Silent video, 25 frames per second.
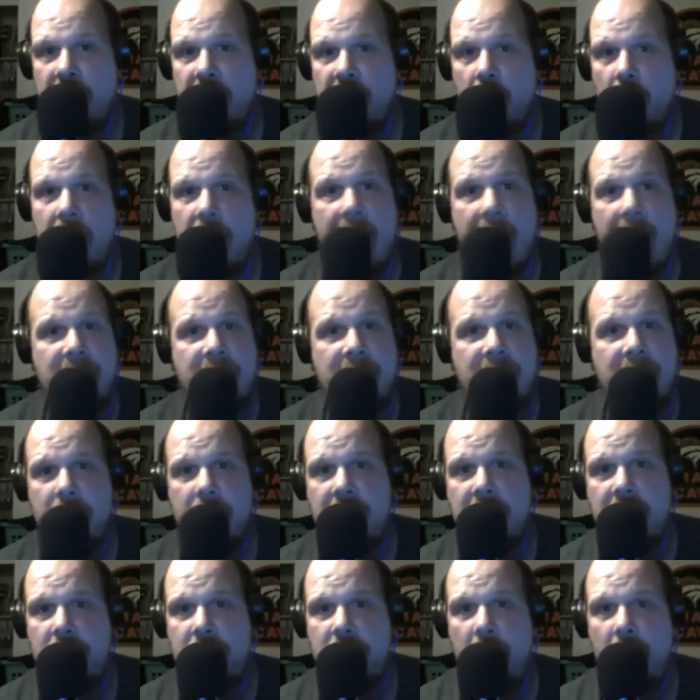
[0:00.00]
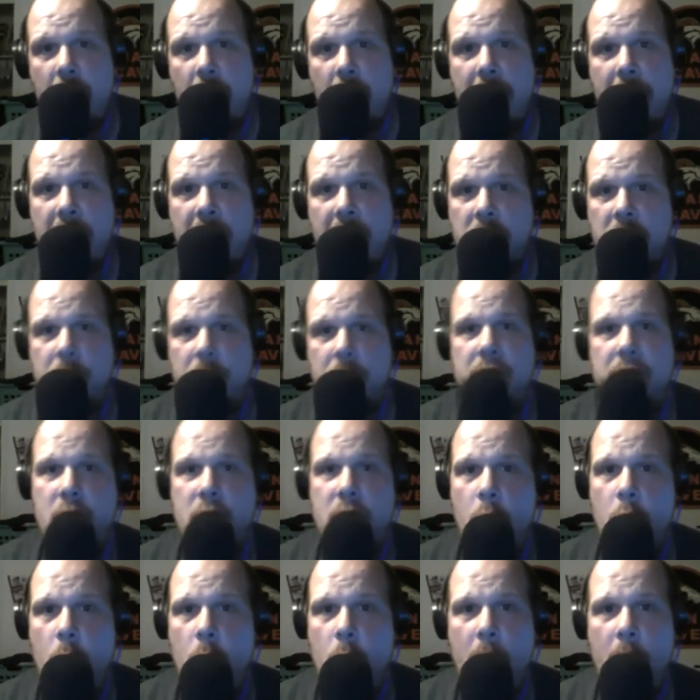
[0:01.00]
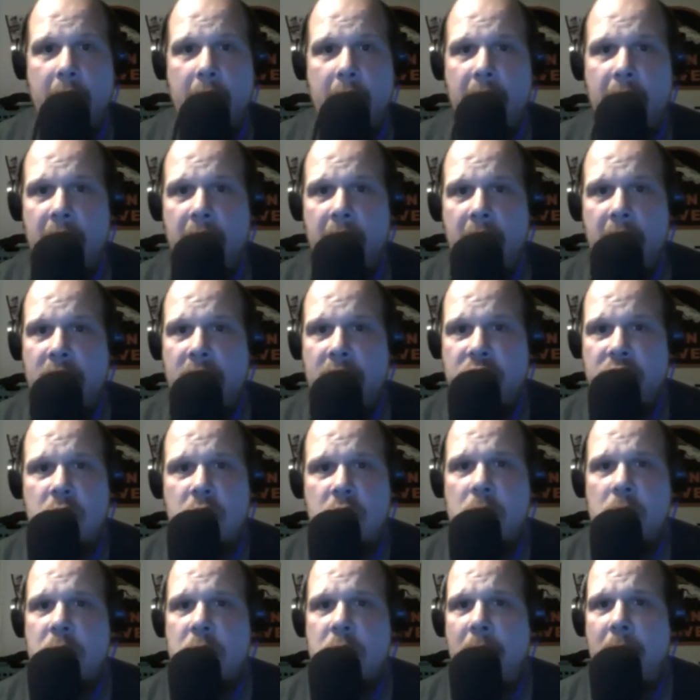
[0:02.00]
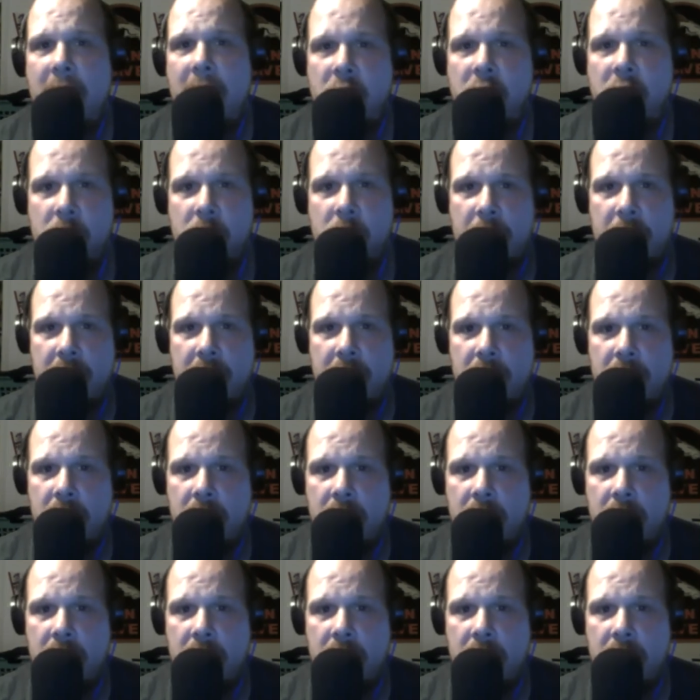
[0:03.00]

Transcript: lowered and some of this middle management to go away. There's too much management.